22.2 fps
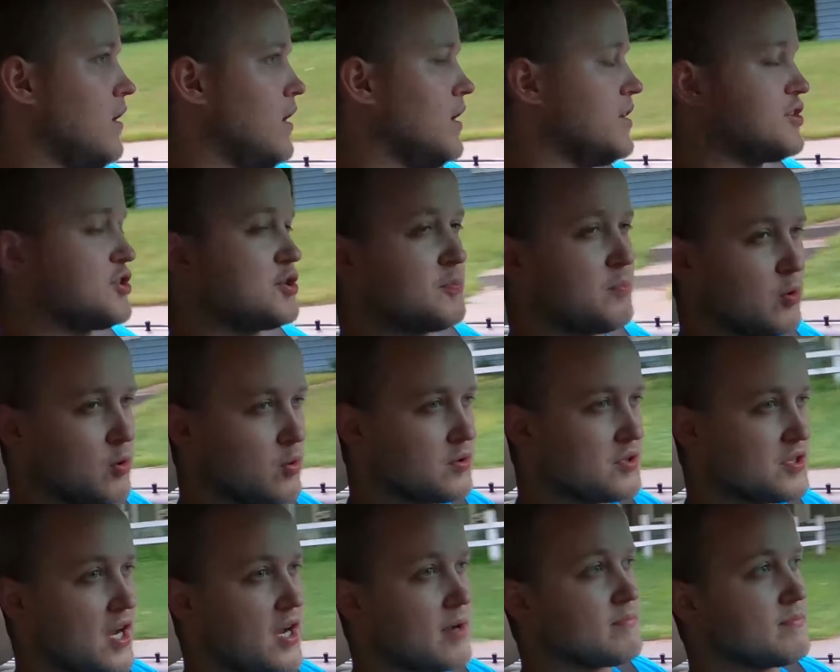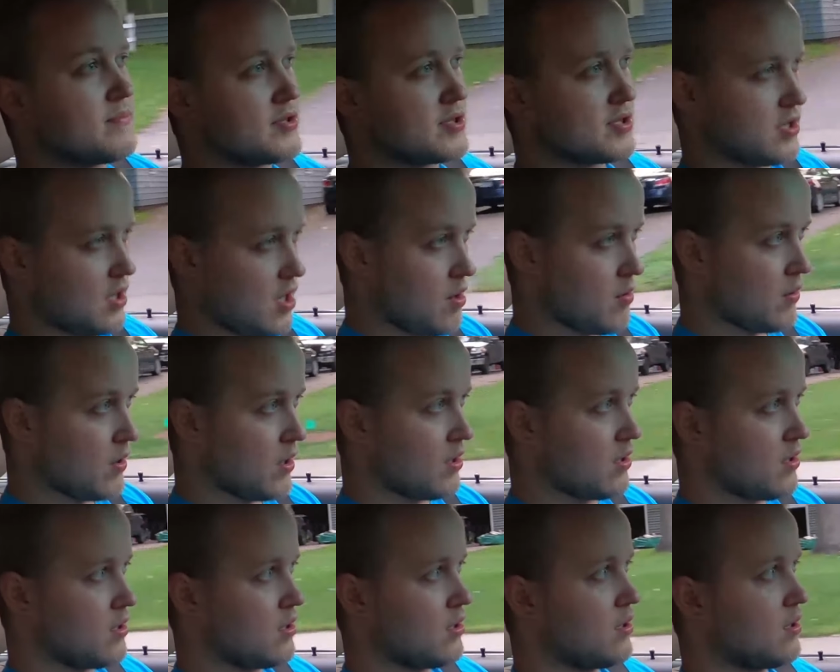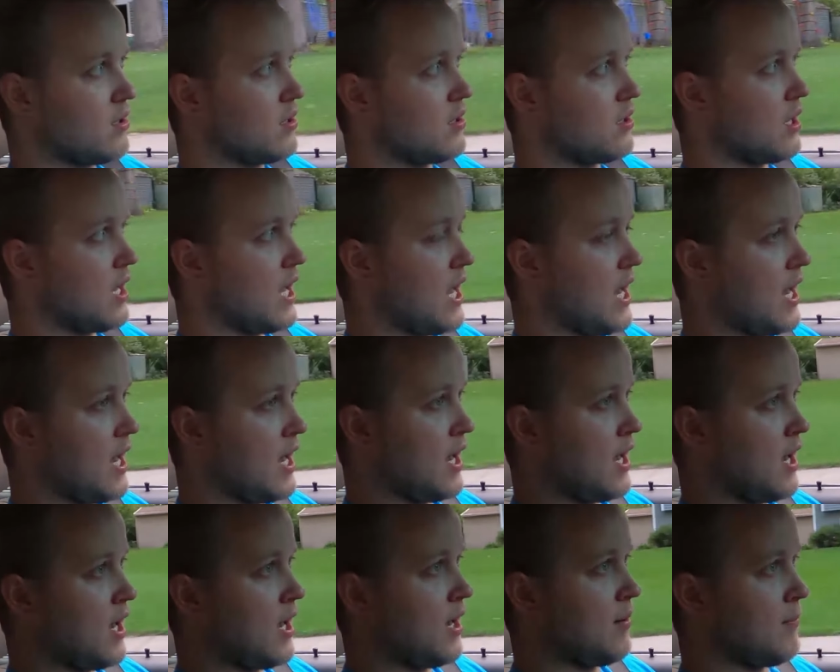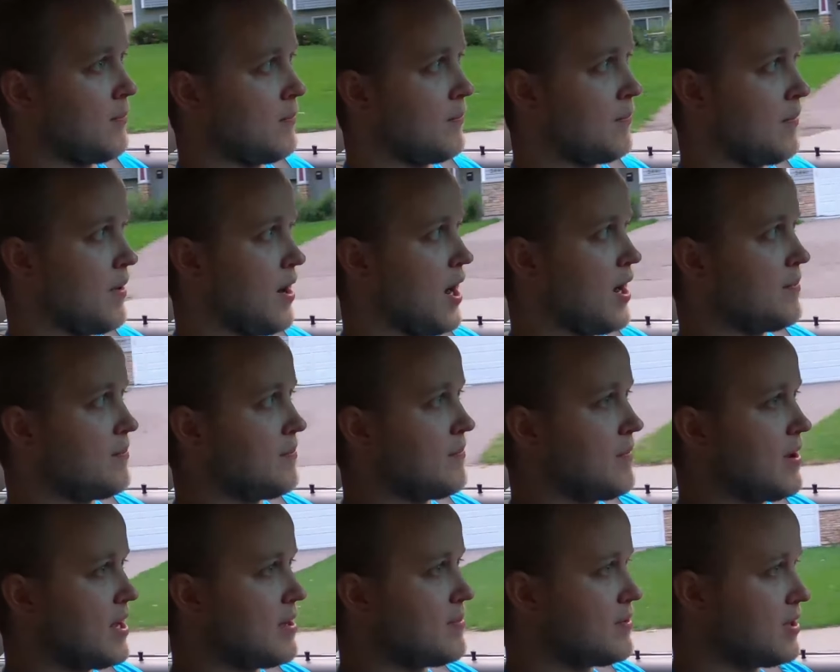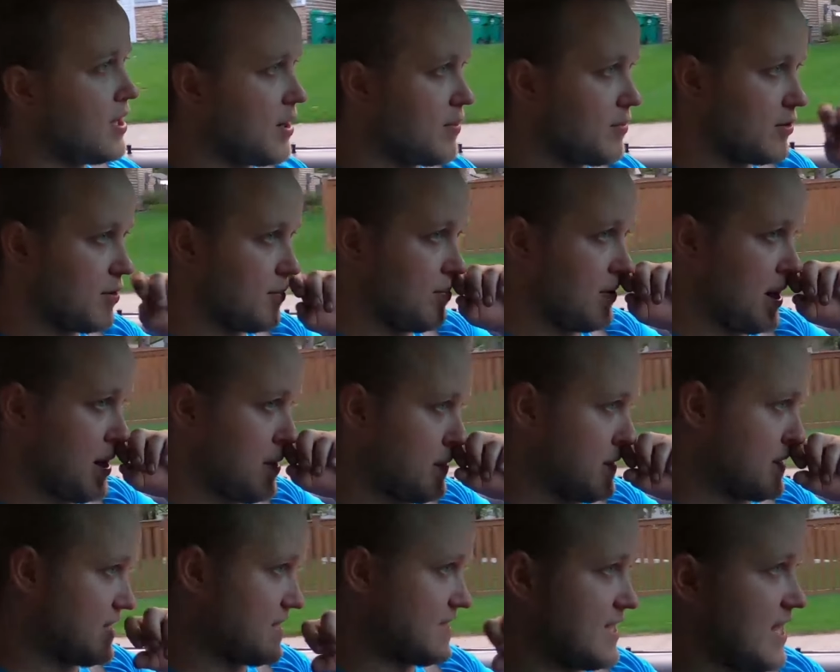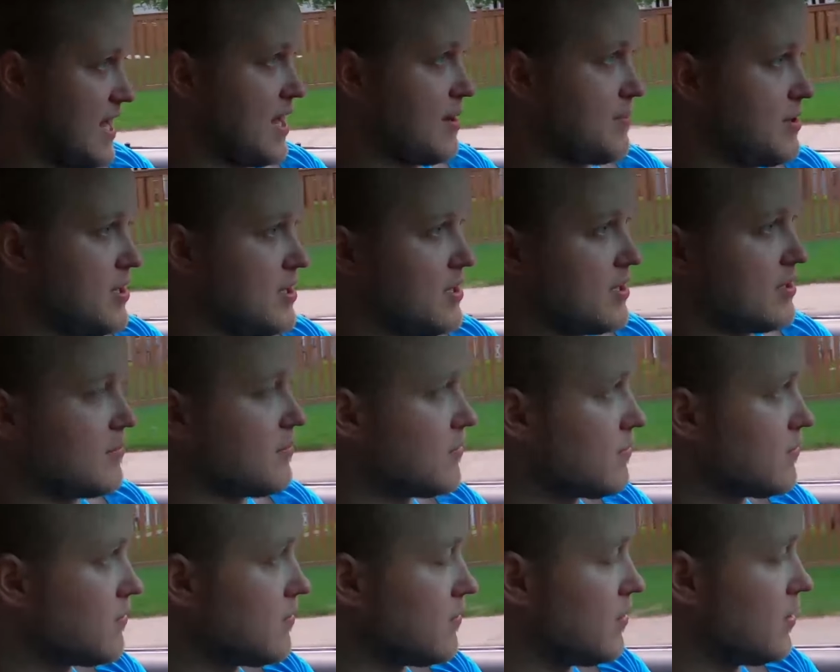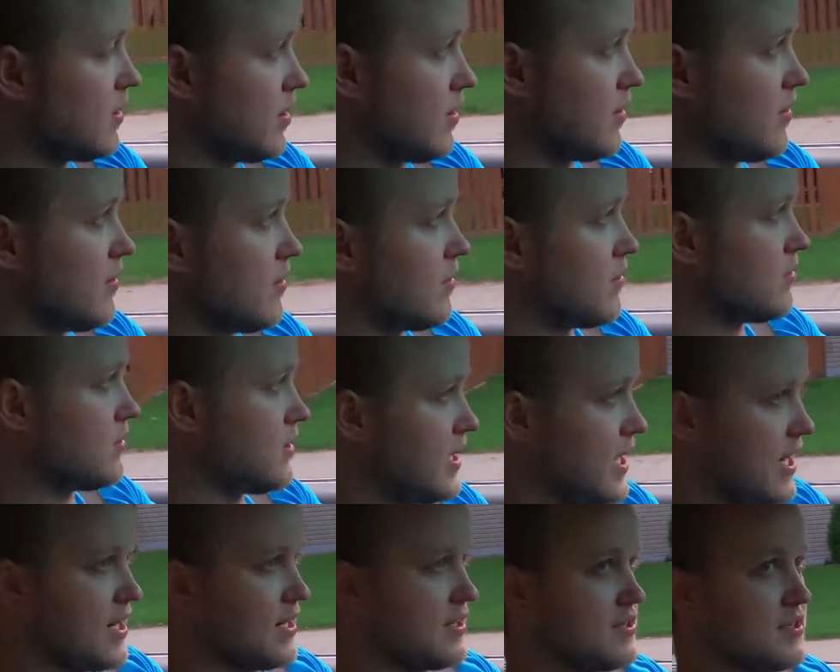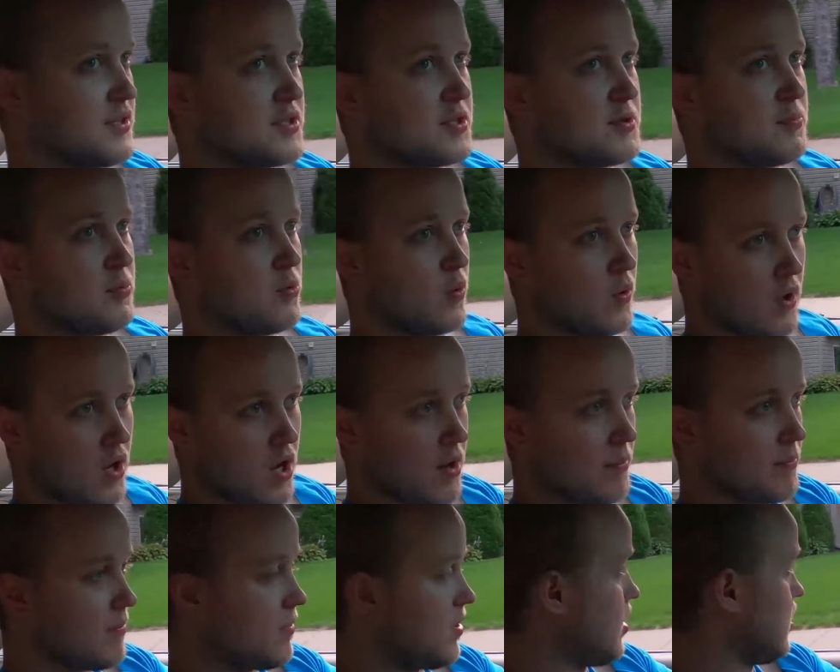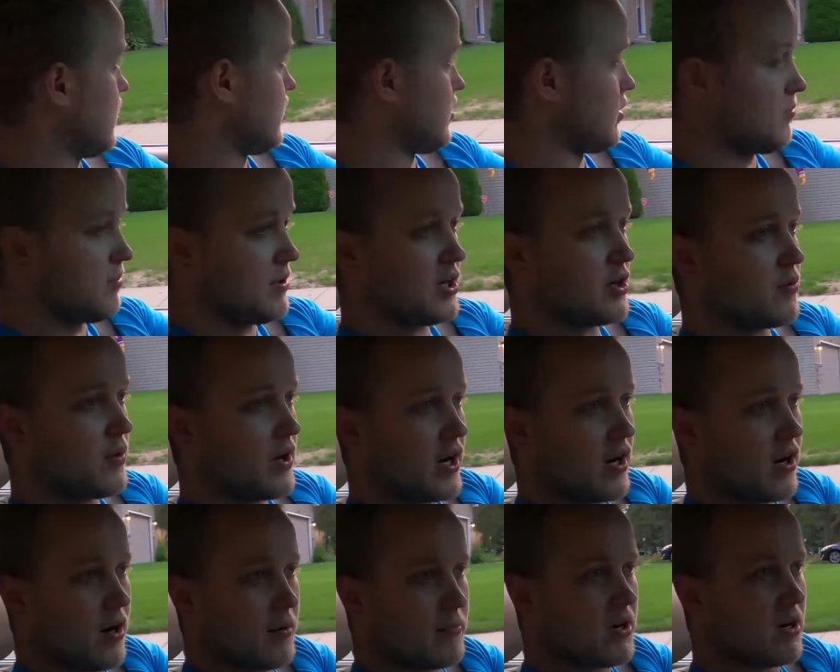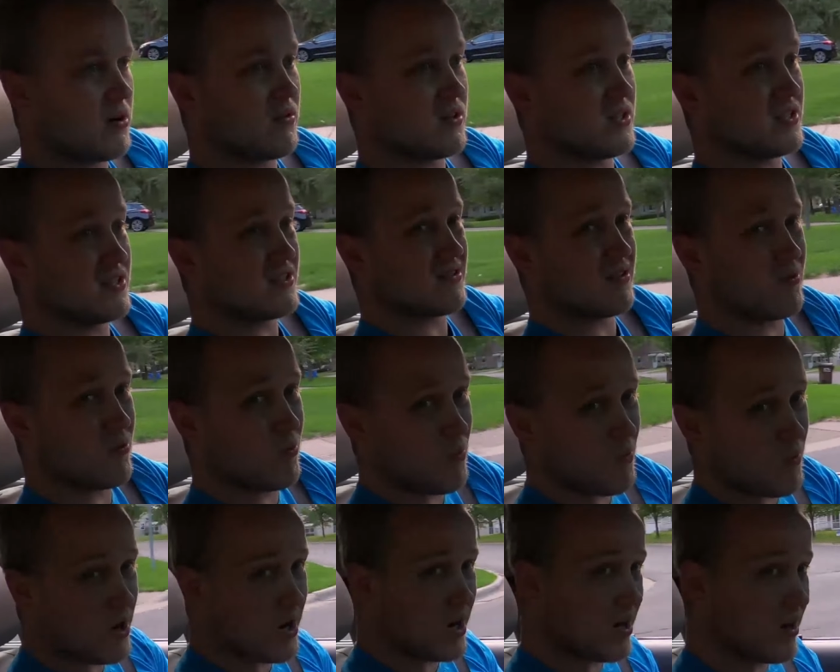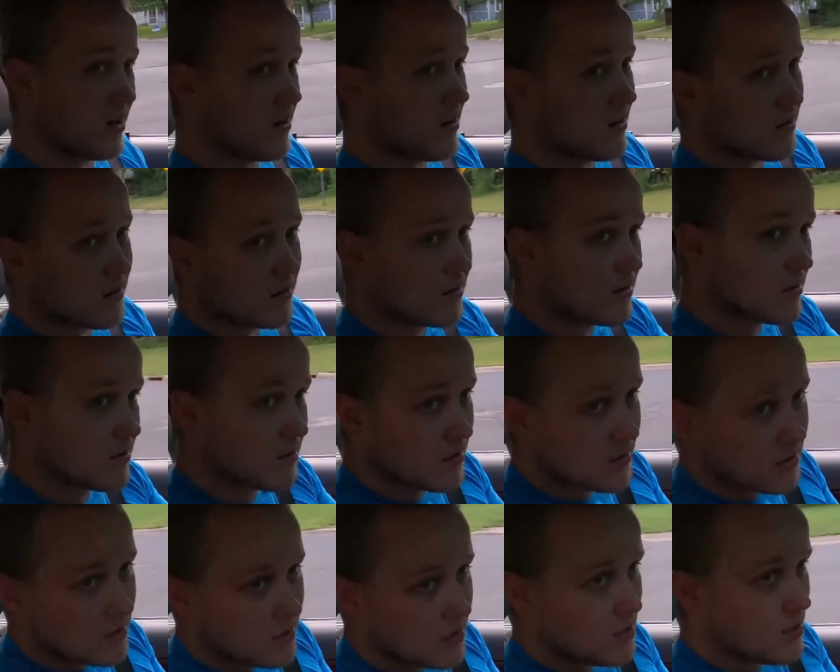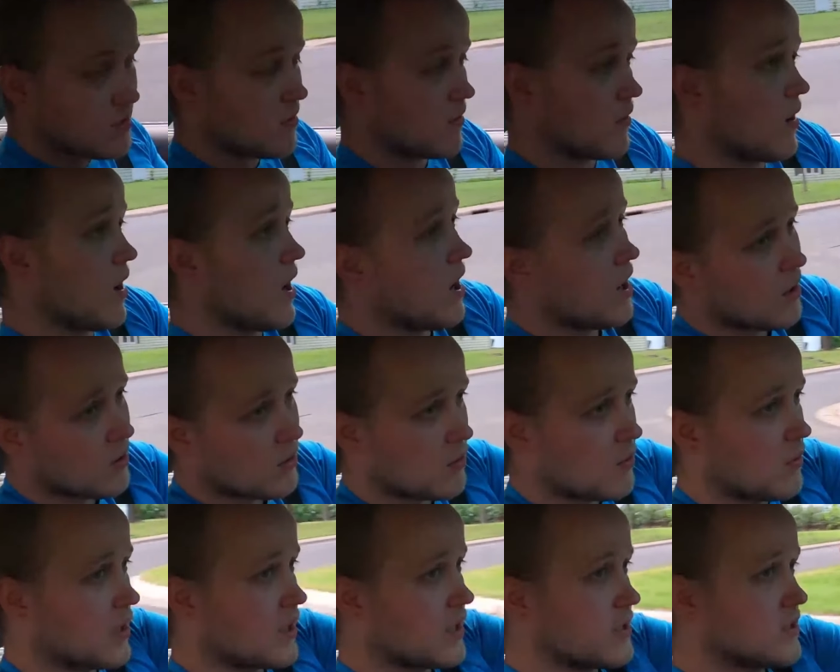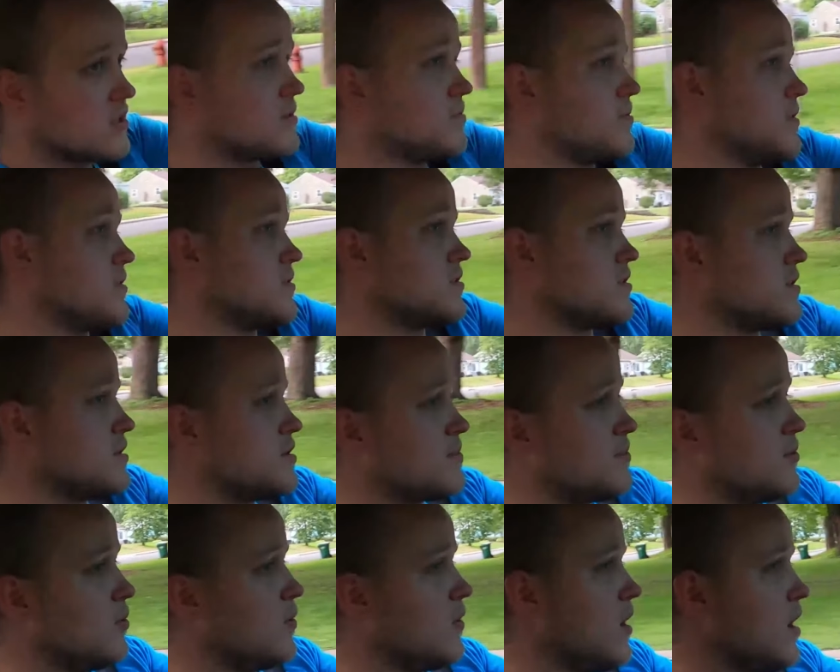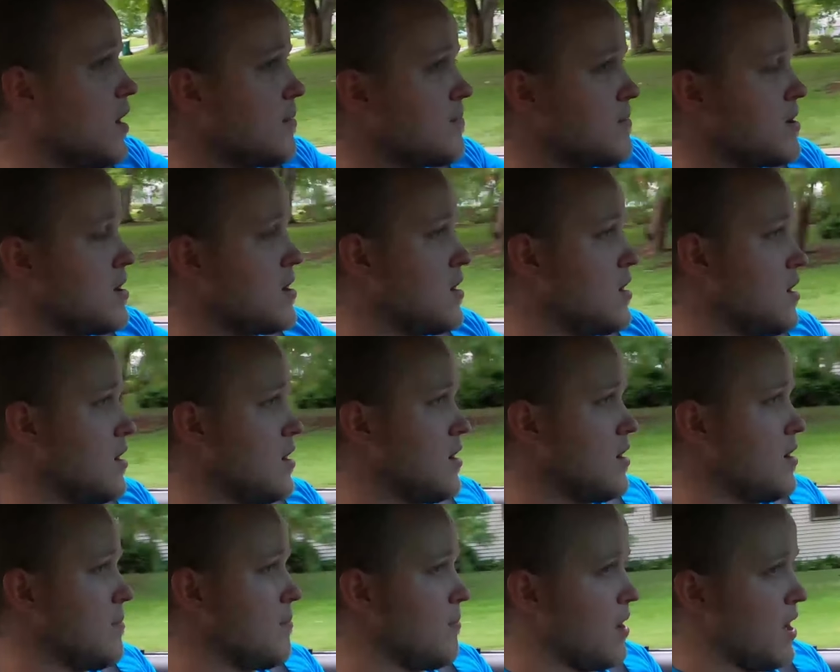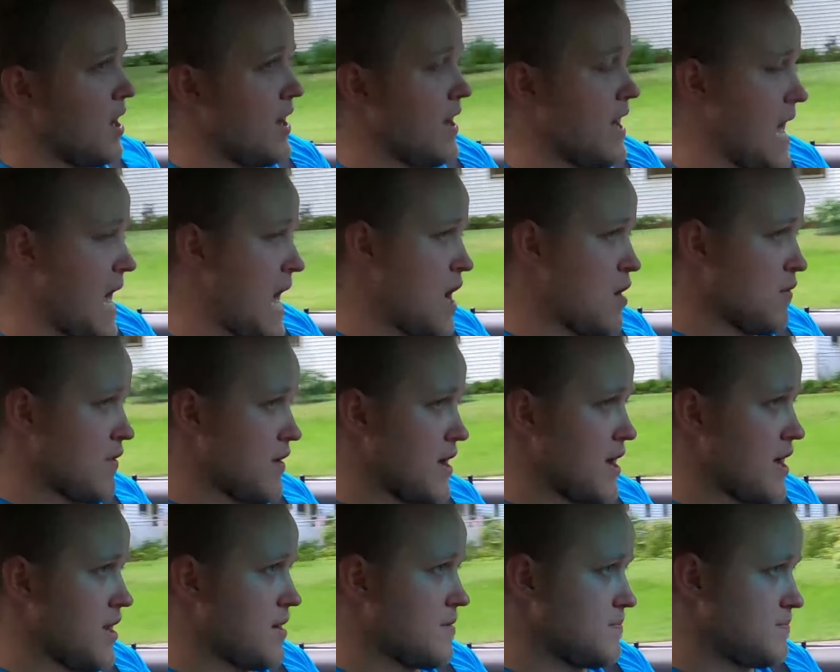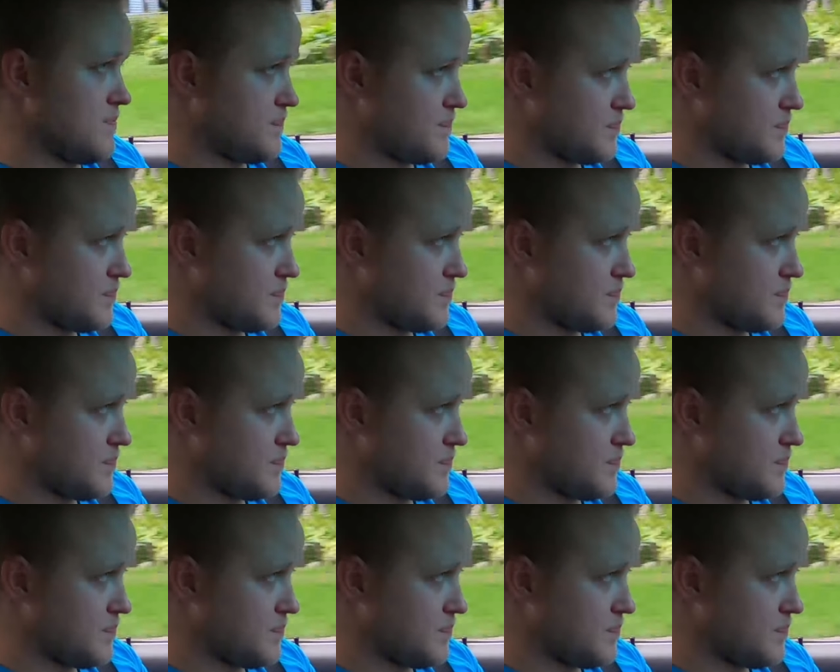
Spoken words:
It spools up slower. I may be able to play with the timing and get it to spool up a little bit quicker. I'm not really sure where or how quick it's supposed to spool up, but now that